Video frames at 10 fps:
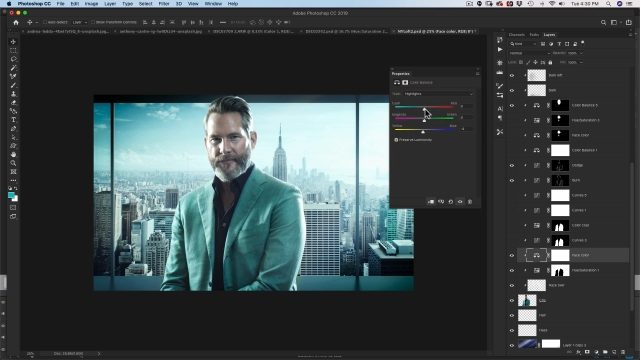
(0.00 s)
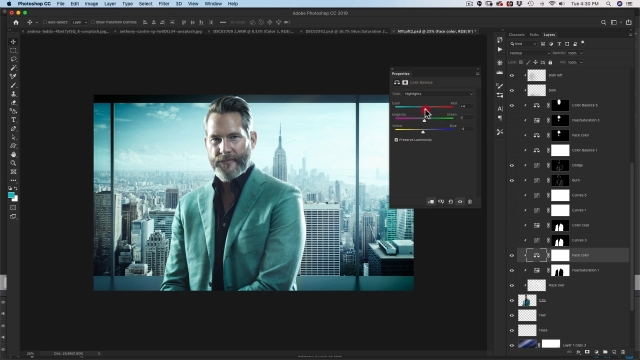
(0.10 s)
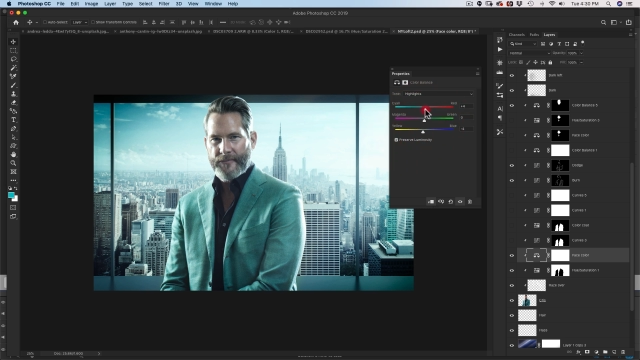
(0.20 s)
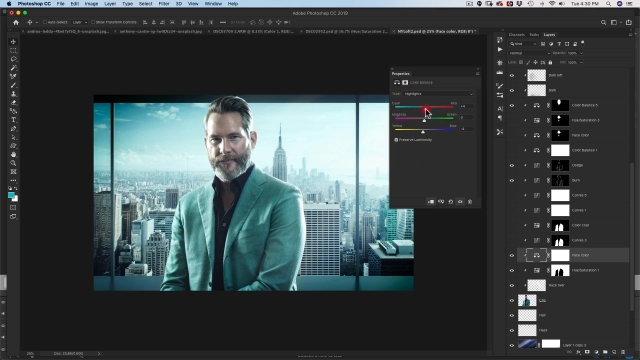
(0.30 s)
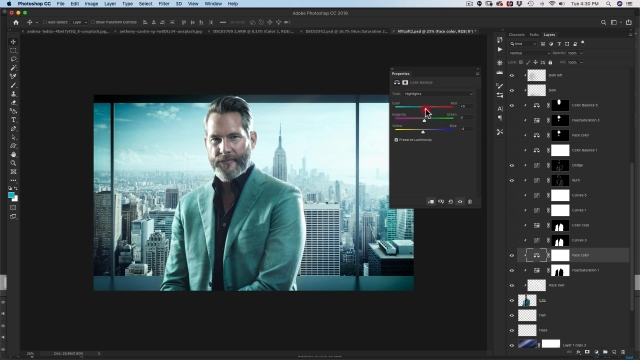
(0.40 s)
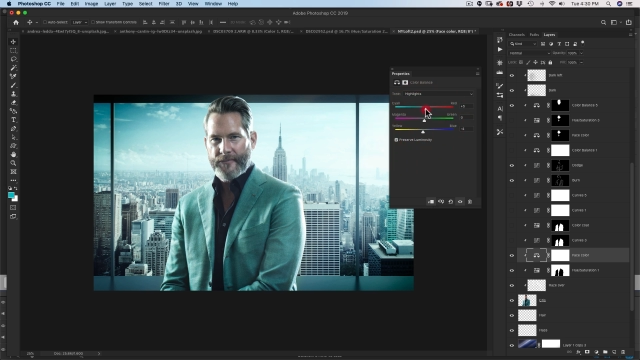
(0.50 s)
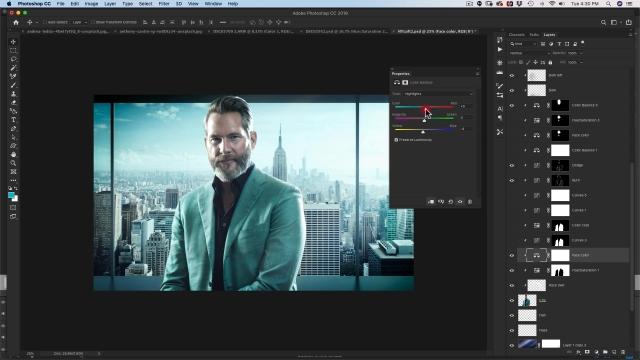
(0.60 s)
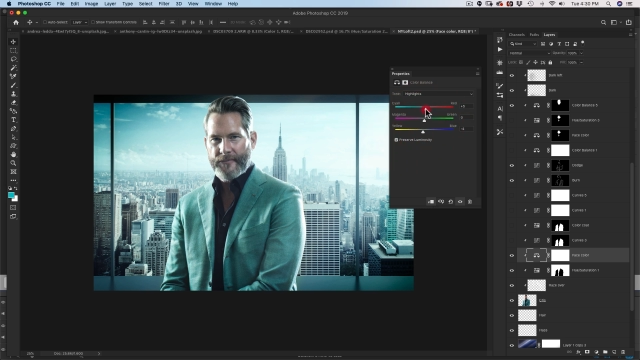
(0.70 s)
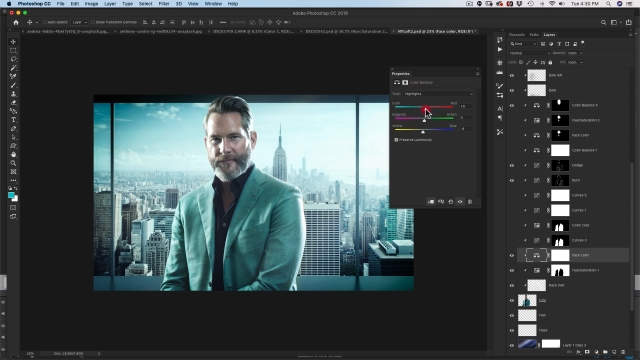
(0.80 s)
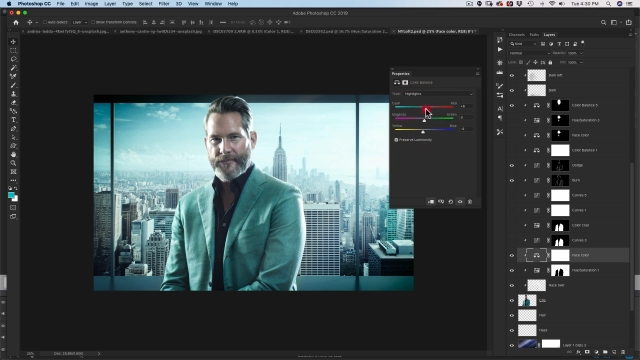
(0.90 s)

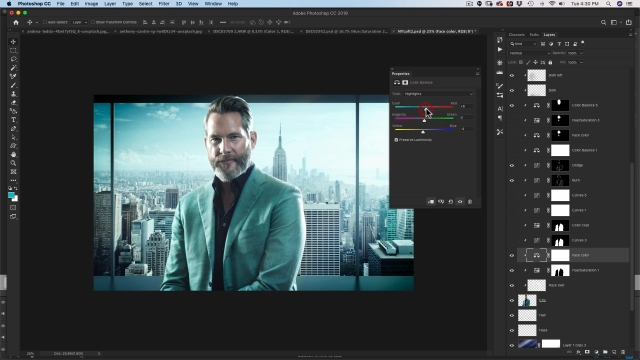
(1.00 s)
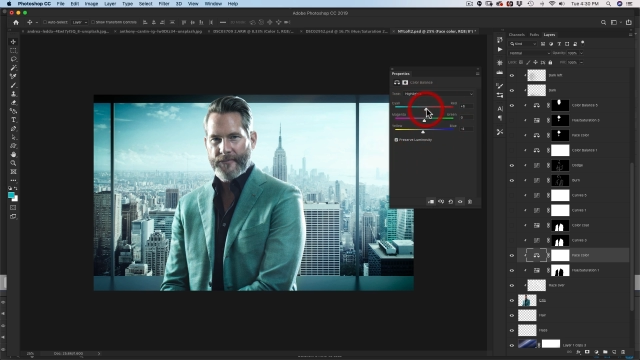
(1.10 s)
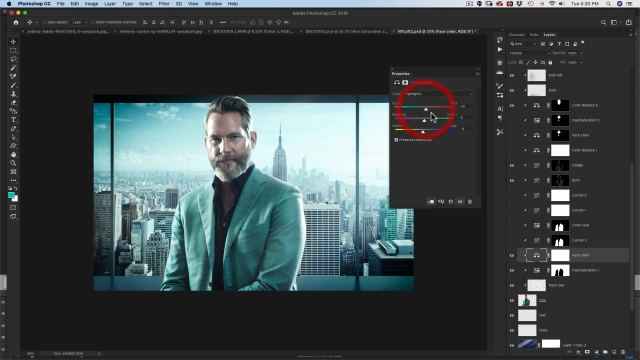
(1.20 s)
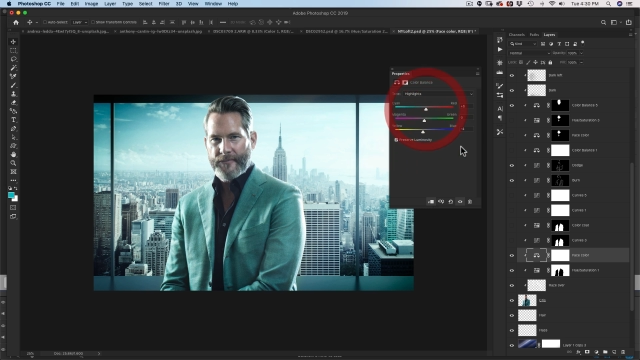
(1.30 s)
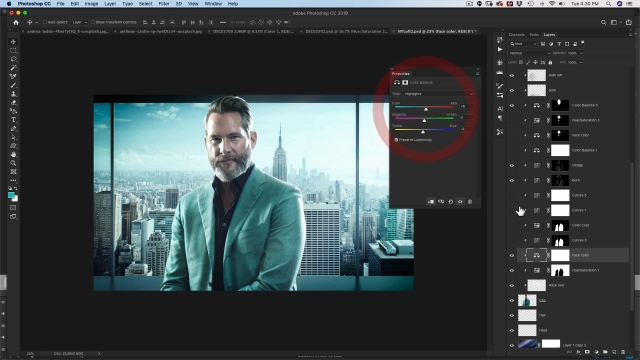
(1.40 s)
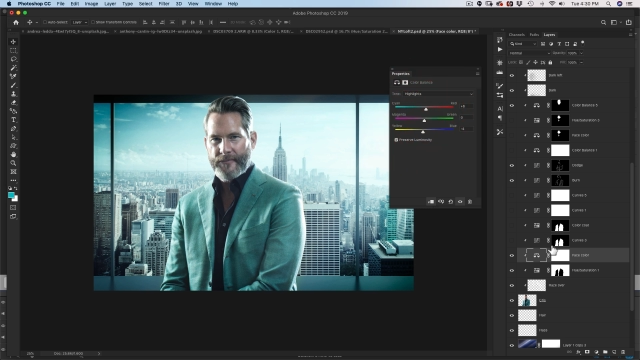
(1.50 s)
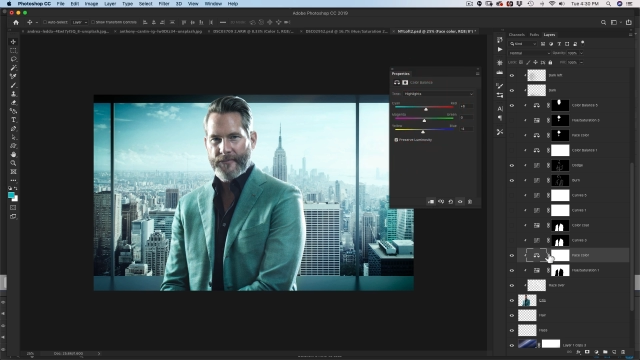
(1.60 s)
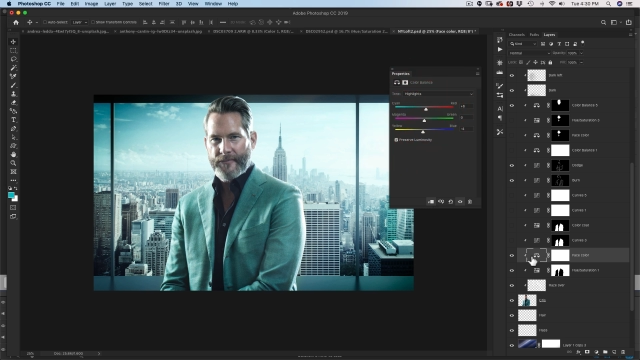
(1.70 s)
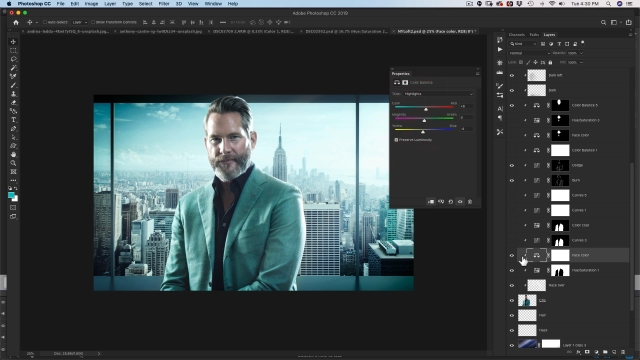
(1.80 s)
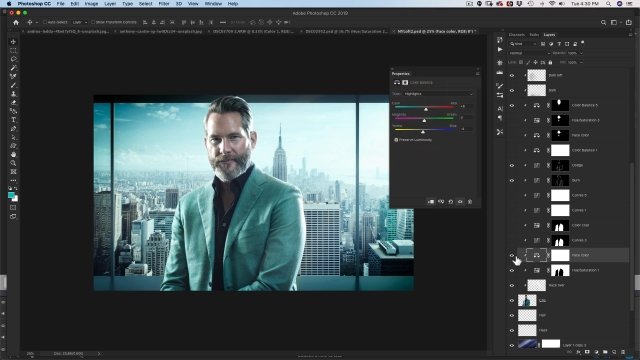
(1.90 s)

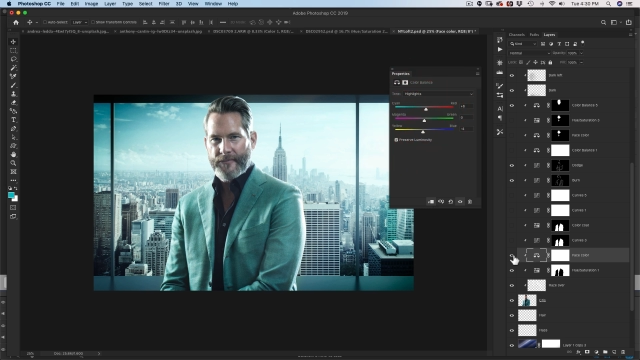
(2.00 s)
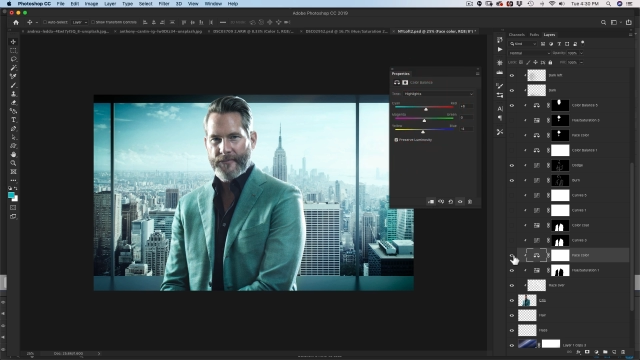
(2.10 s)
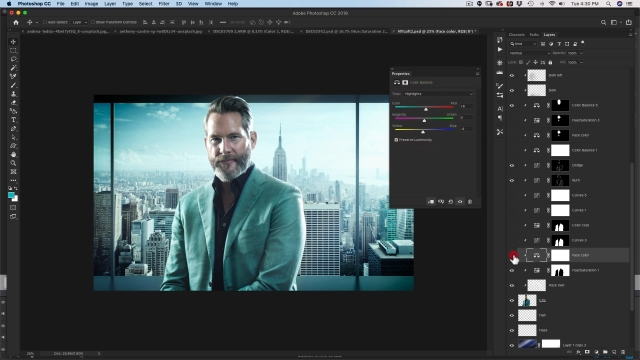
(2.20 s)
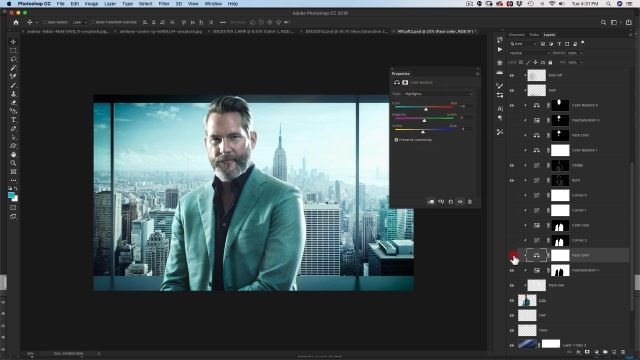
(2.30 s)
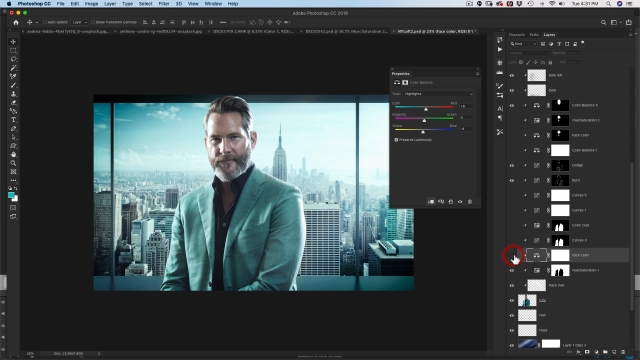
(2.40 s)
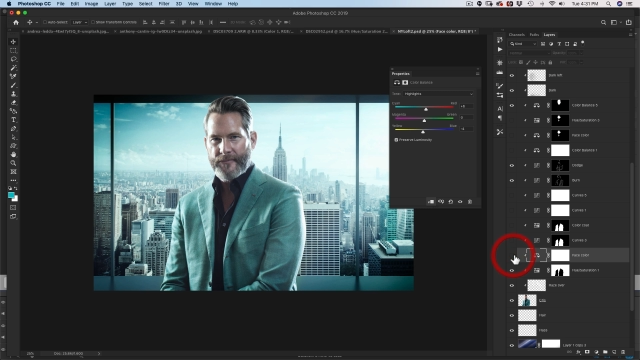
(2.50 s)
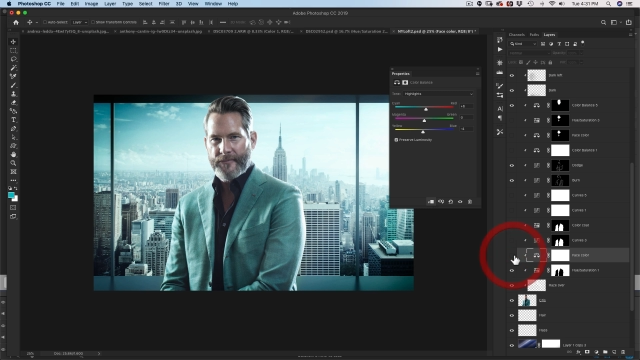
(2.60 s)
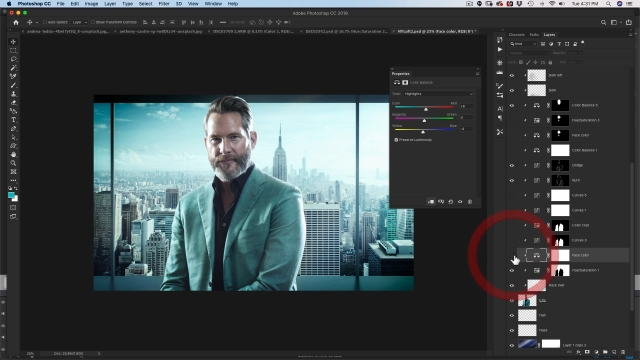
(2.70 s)
(no one is talking)